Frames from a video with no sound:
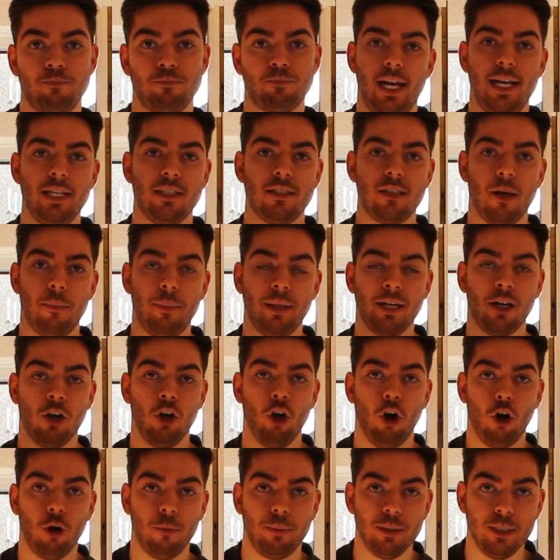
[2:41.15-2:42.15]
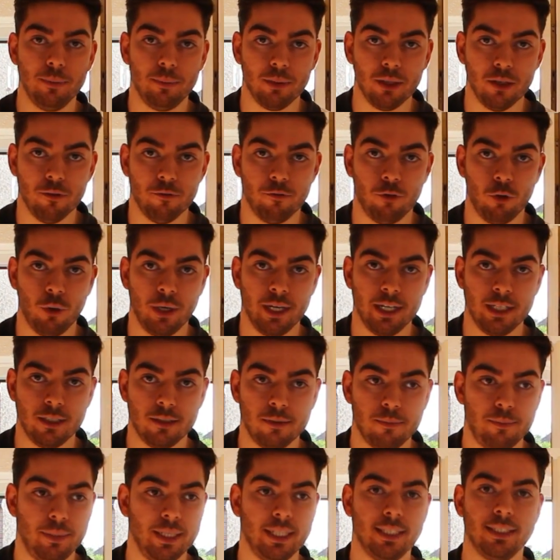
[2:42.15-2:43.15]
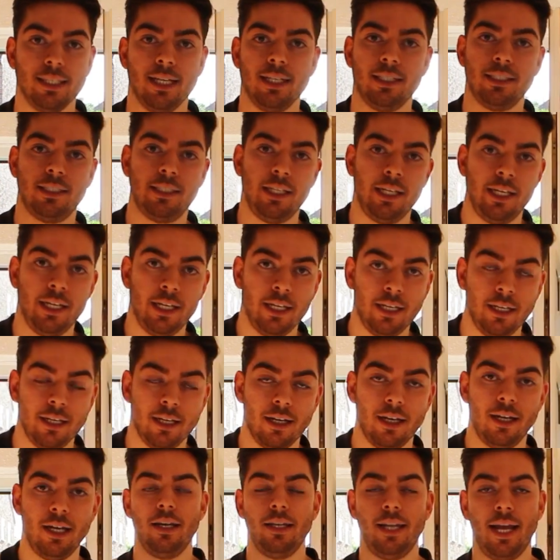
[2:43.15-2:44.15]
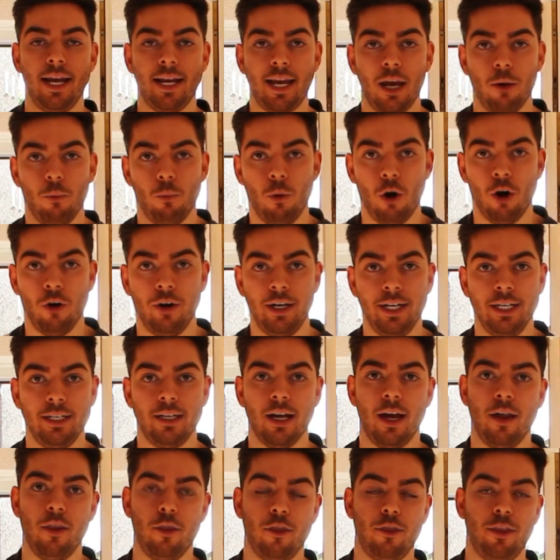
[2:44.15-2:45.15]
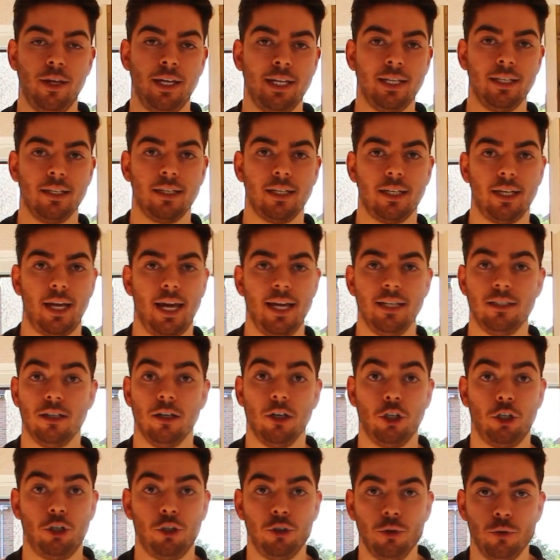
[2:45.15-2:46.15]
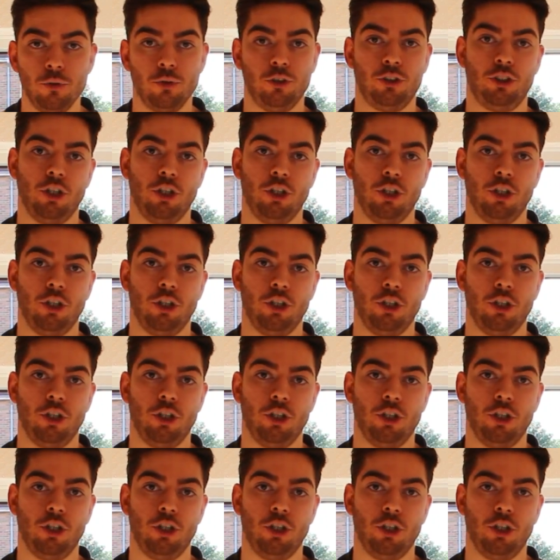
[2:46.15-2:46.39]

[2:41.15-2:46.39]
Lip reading: It's something a lot of people avoid because they see it, they get worried and think it's a huge